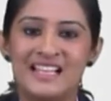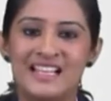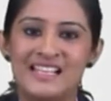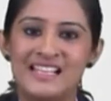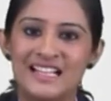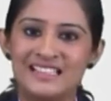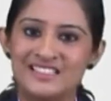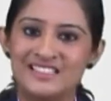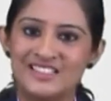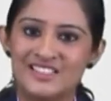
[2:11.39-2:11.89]

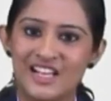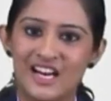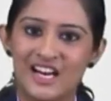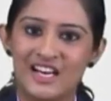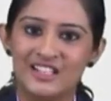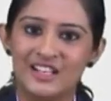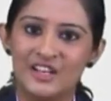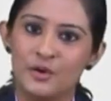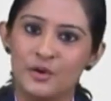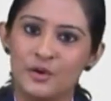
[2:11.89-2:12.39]
Let's
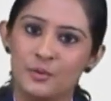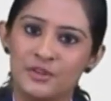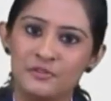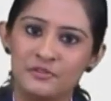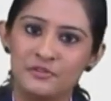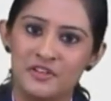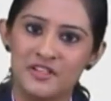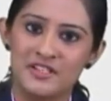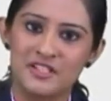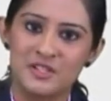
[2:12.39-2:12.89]
start with the
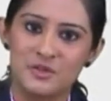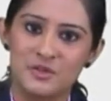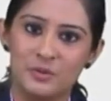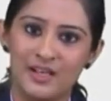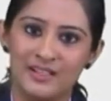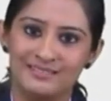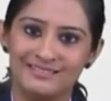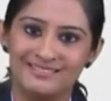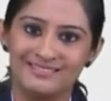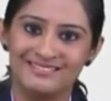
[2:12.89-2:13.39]
first
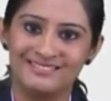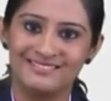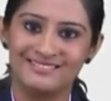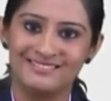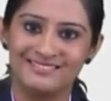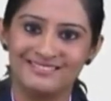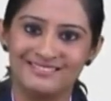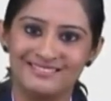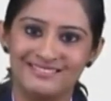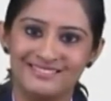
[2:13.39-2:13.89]
one.
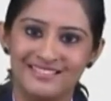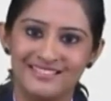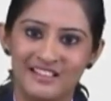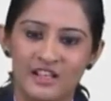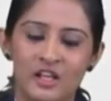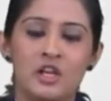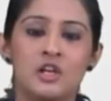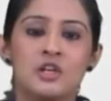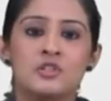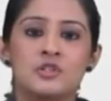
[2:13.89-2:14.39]

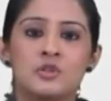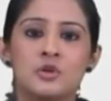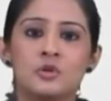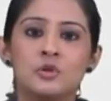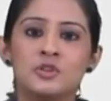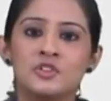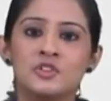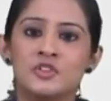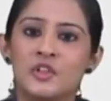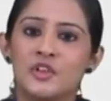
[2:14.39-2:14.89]
Two
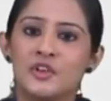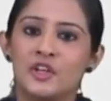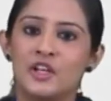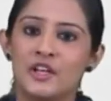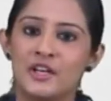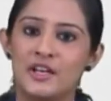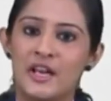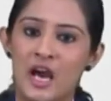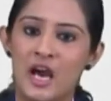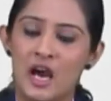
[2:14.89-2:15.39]
singular
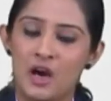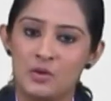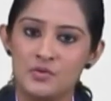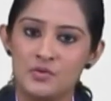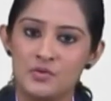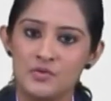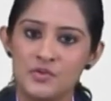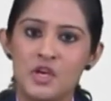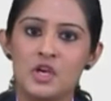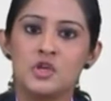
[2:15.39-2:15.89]

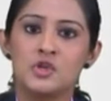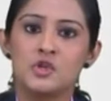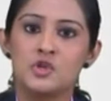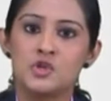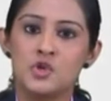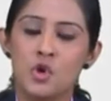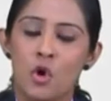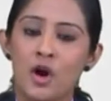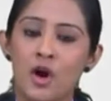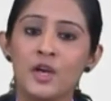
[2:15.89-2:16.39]
nouns
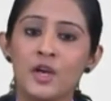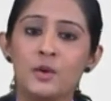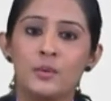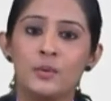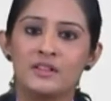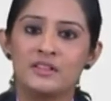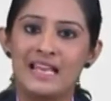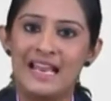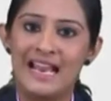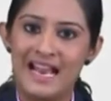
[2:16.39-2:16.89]
joined with
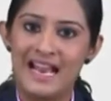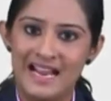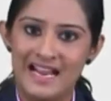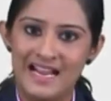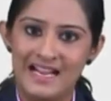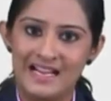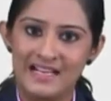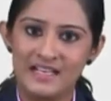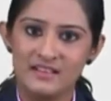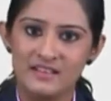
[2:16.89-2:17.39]

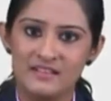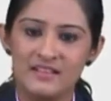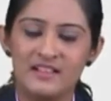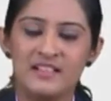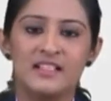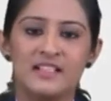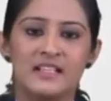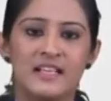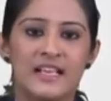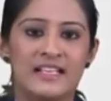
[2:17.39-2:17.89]
an
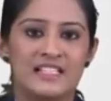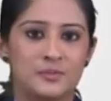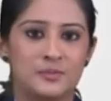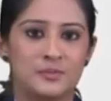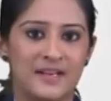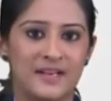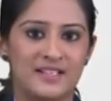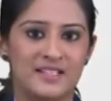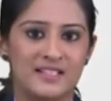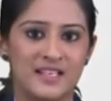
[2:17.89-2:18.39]

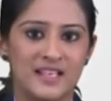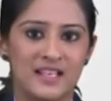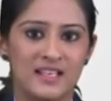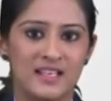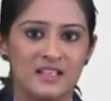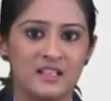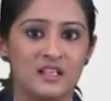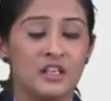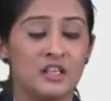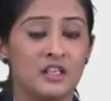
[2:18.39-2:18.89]
expressing
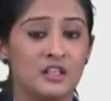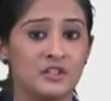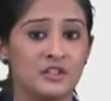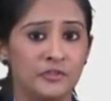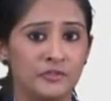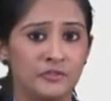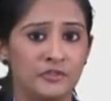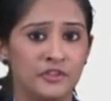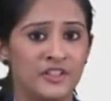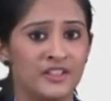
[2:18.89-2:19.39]

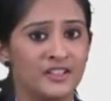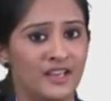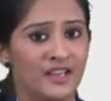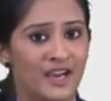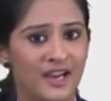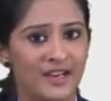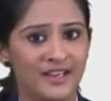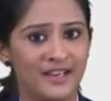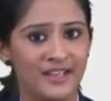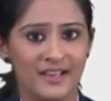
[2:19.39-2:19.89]
different
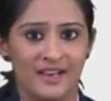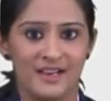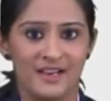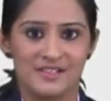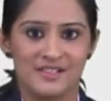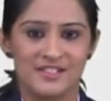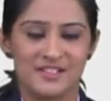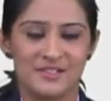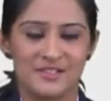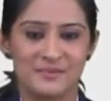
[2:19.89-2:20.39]

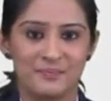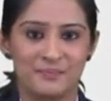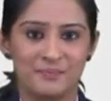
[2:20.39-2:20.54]
ideas.